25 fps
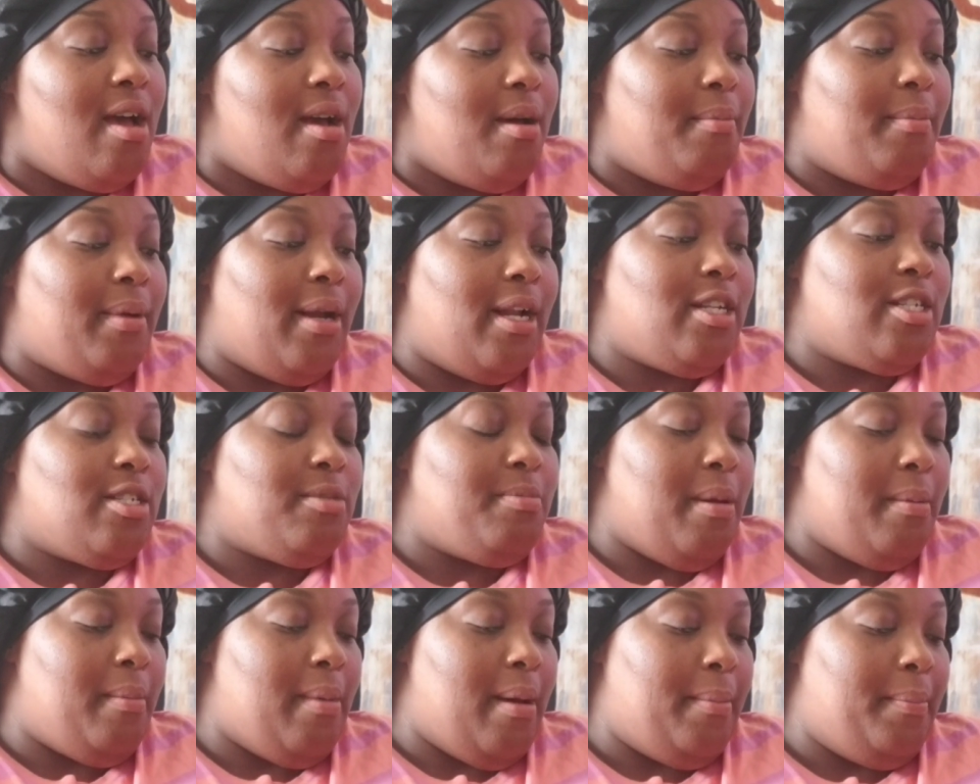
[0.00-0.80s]
But I just
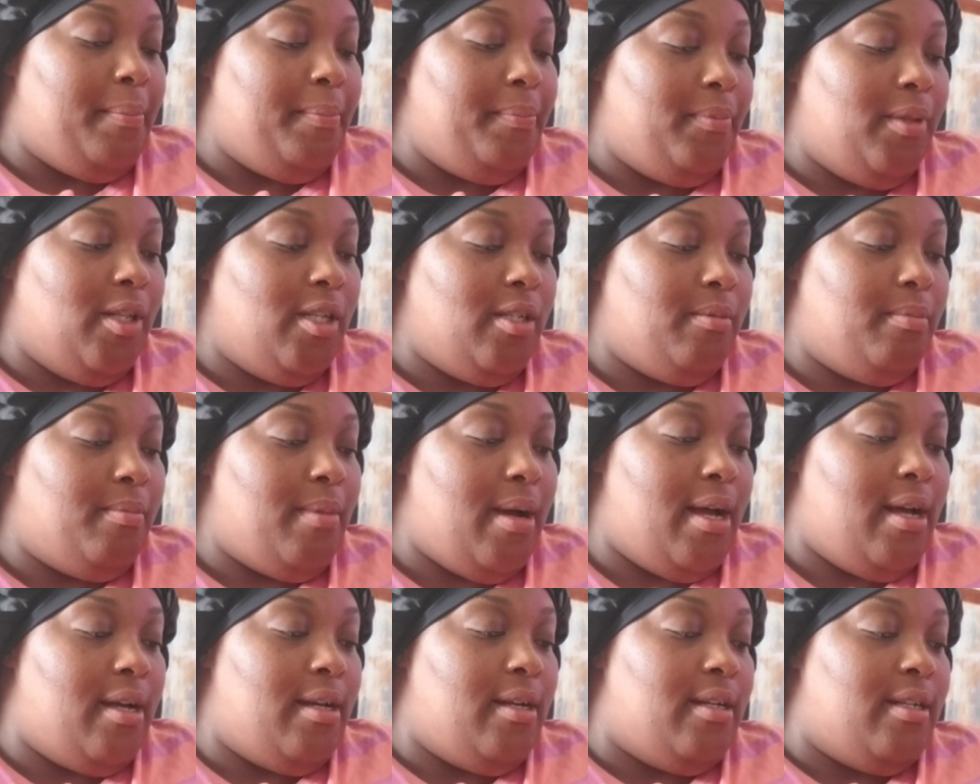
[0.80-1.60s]
made my
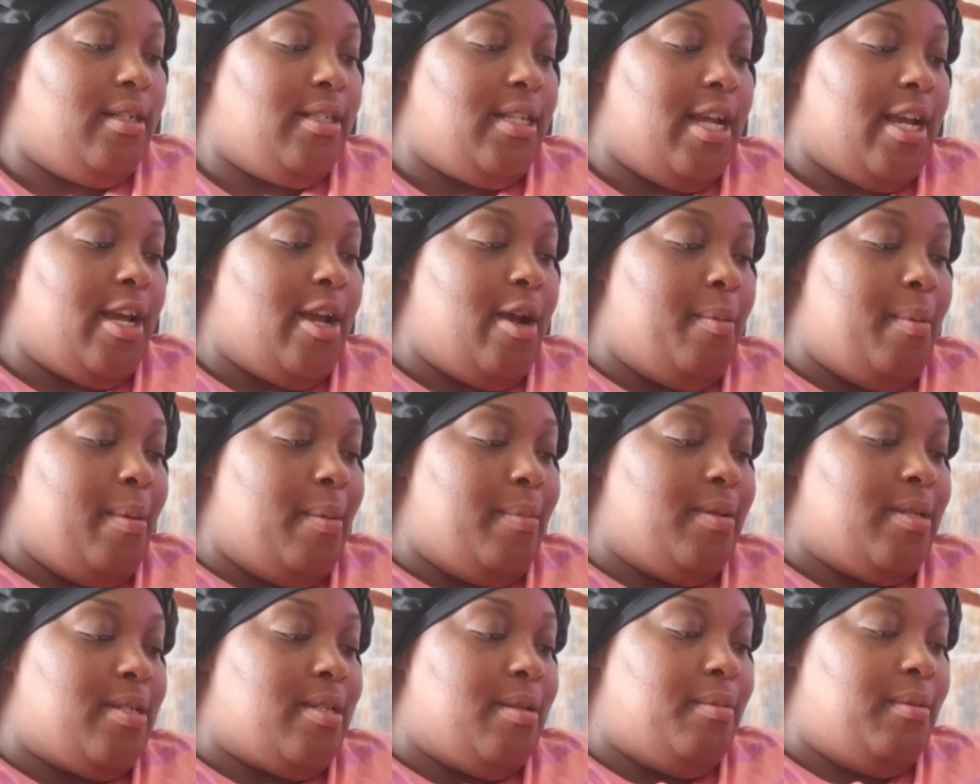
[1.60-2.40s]
my uh, daycare
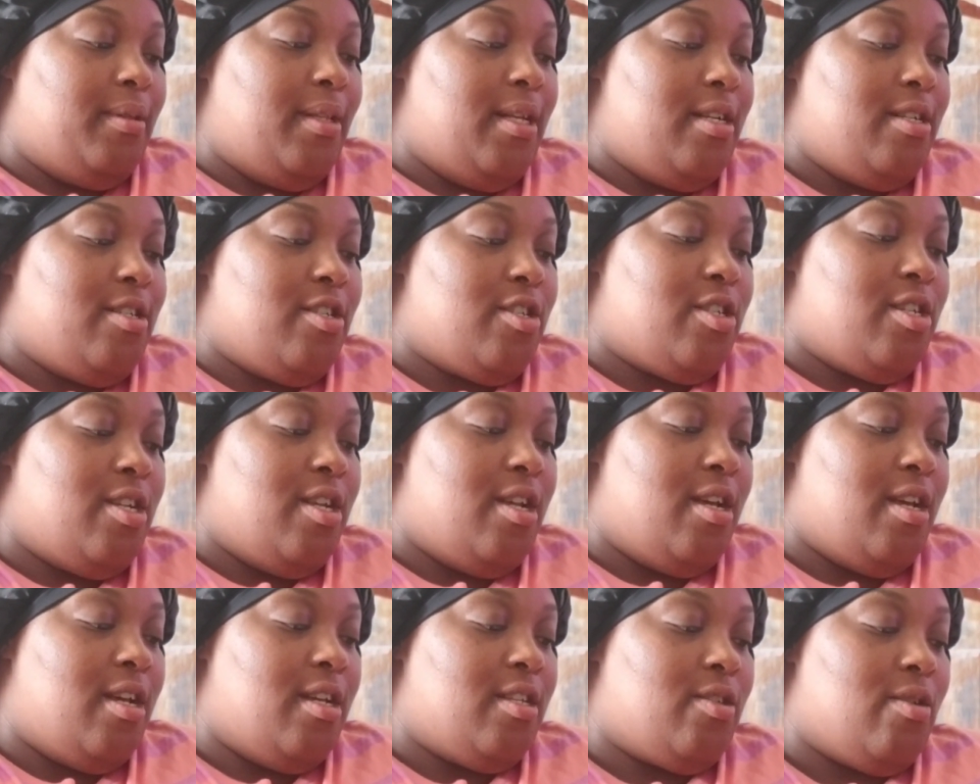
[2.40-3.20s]
baby some lunch,
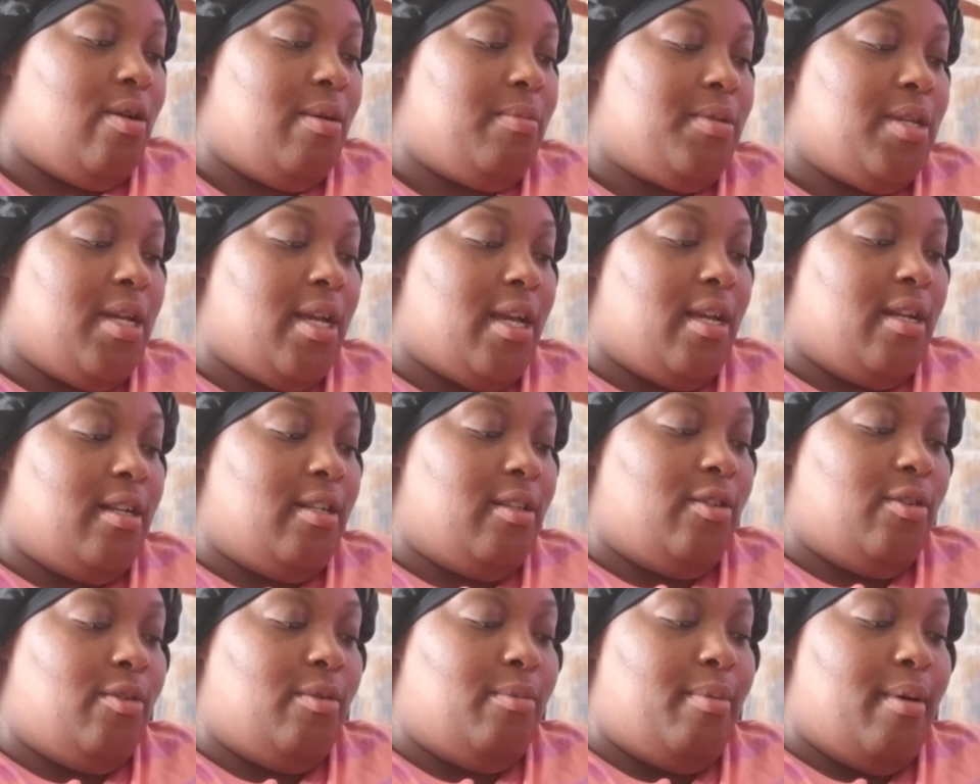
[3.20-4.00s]
so I'm taking a
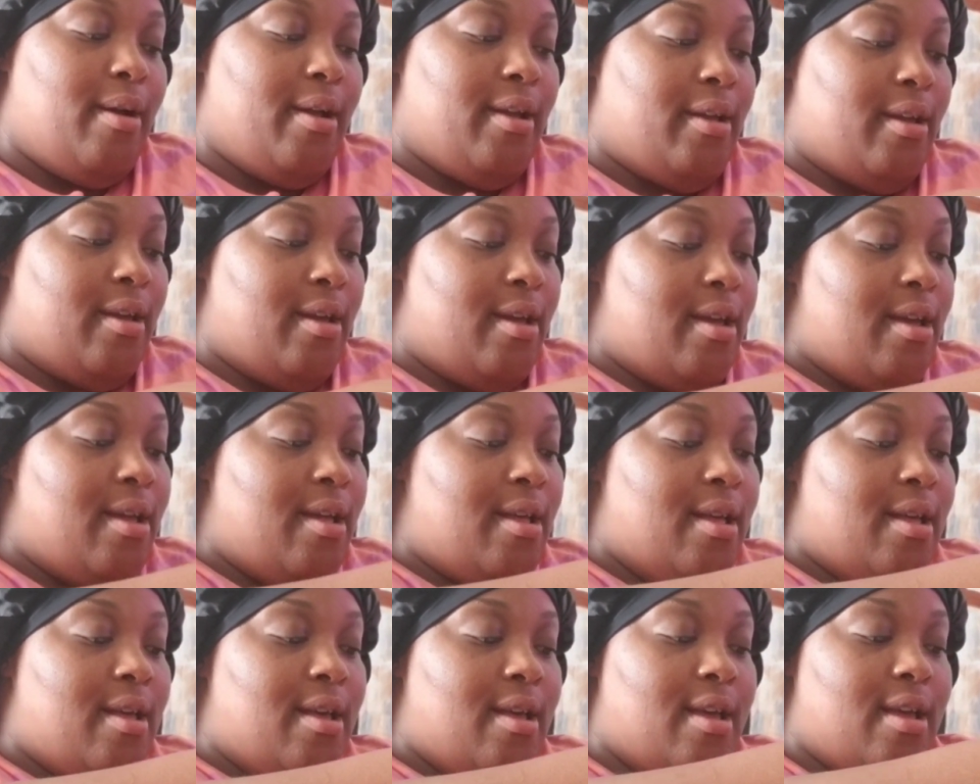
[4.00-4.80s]
little break,
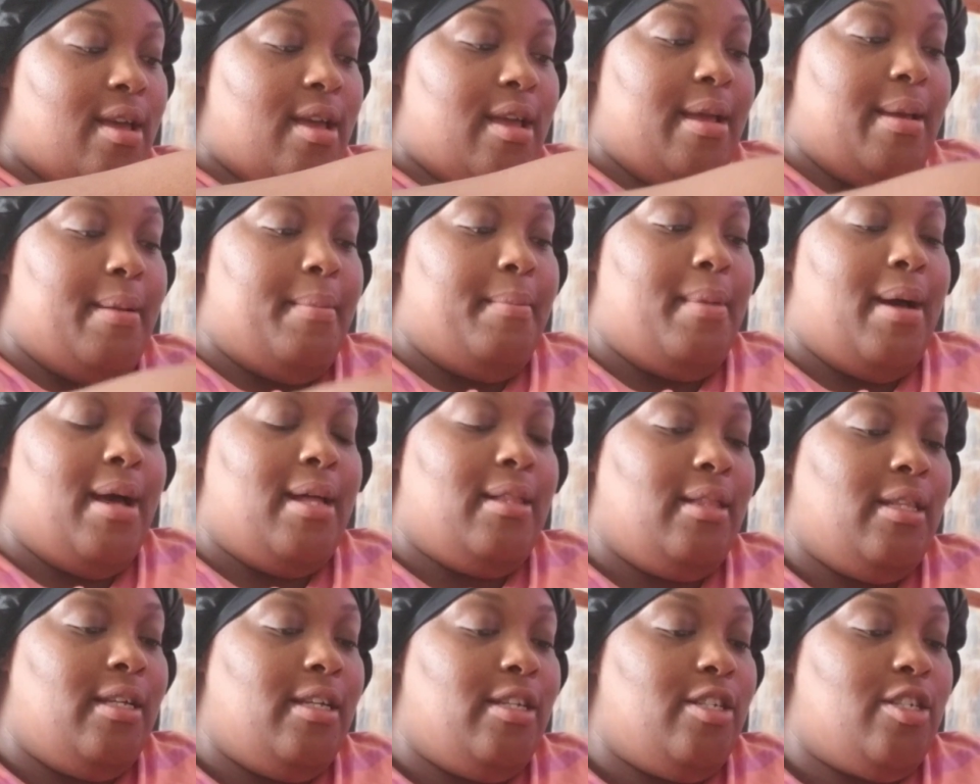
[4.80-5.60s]
eating my
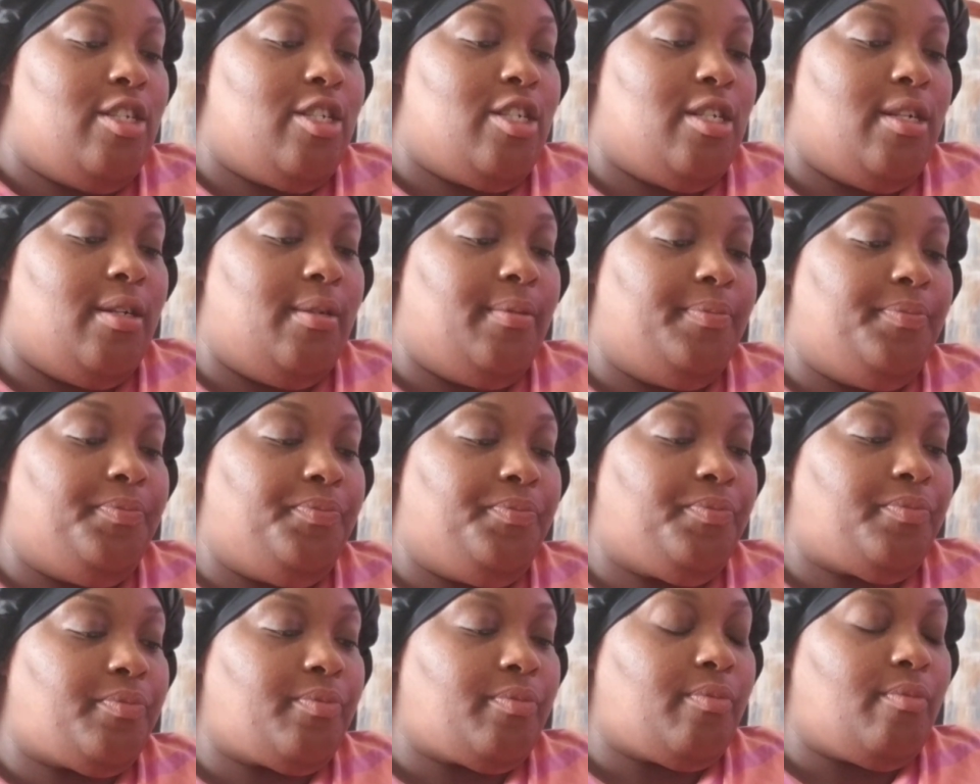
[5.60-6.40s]
lunch.
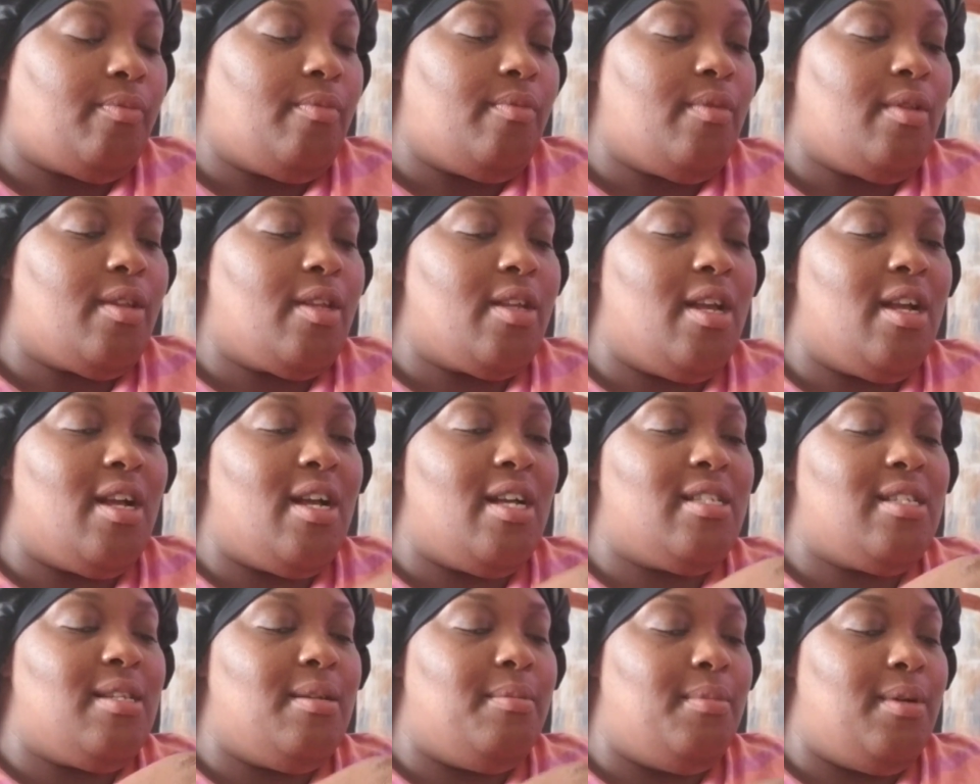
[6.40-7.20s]
I
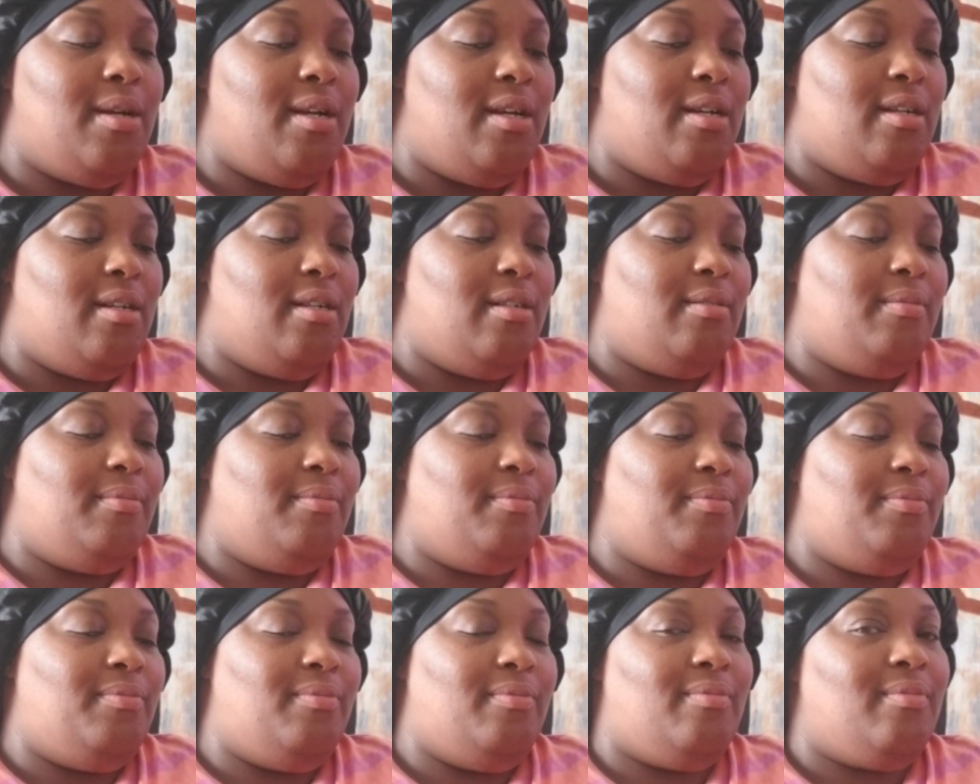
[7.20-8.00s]
got some
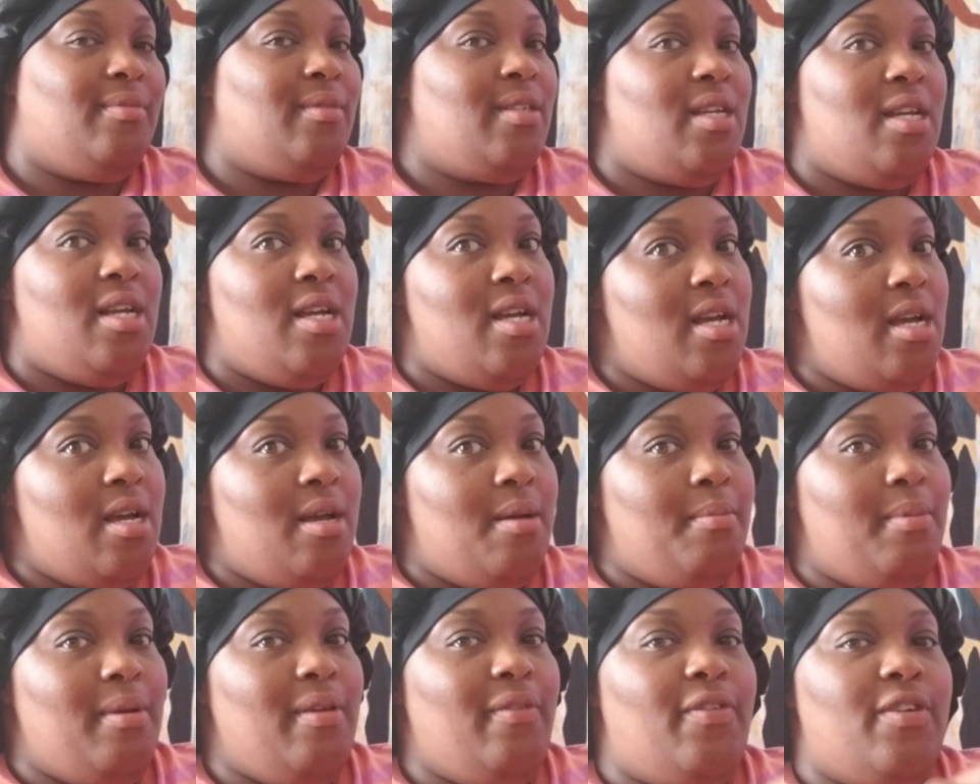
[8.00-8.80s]
uh,
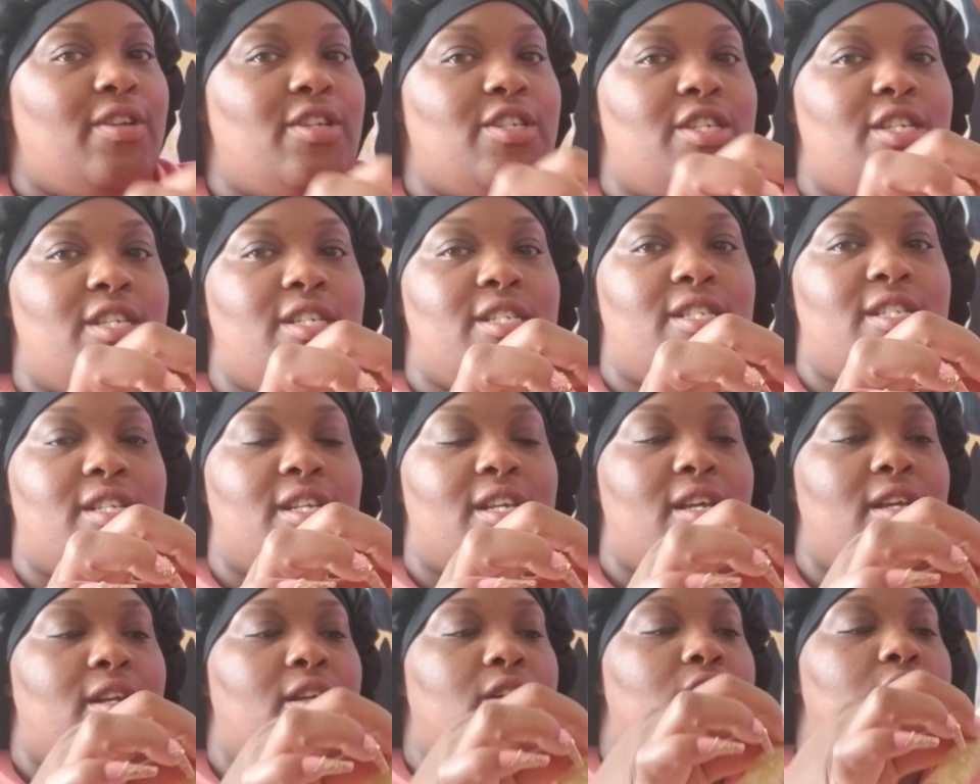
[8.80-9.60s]
beef and cheese
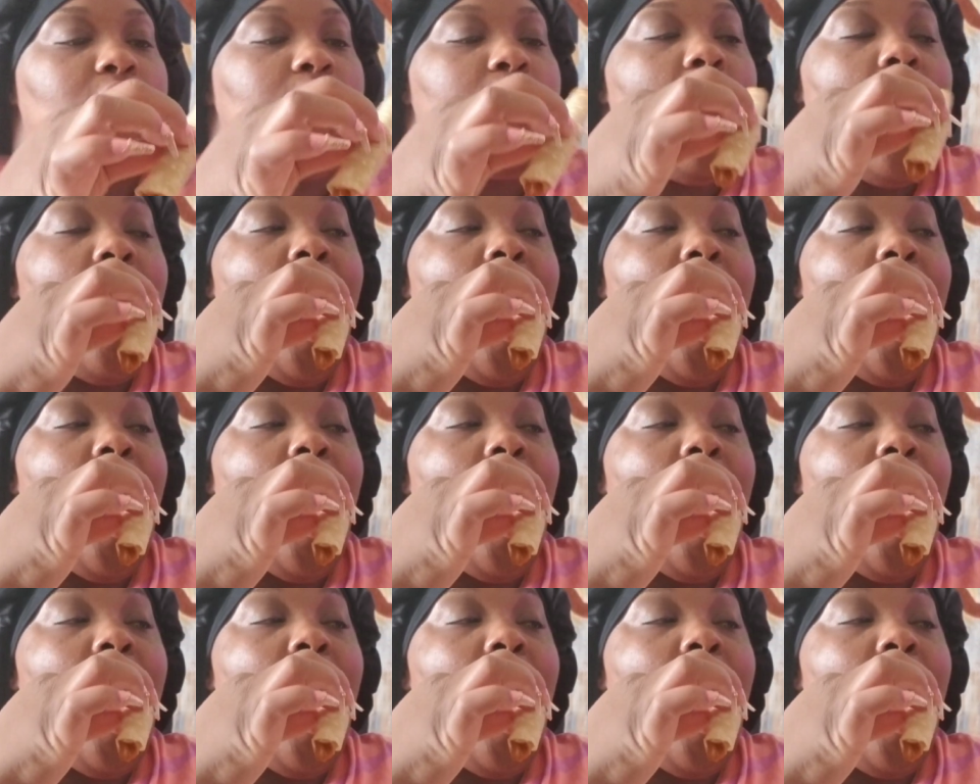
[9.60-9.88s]
taquitos.